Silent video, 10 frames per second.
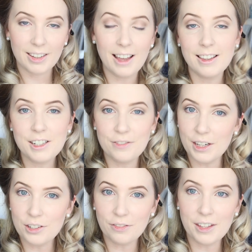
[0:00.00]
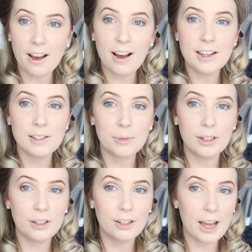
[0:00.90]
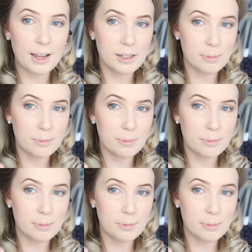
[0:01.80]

And then to finish off the eyes, I'm going to add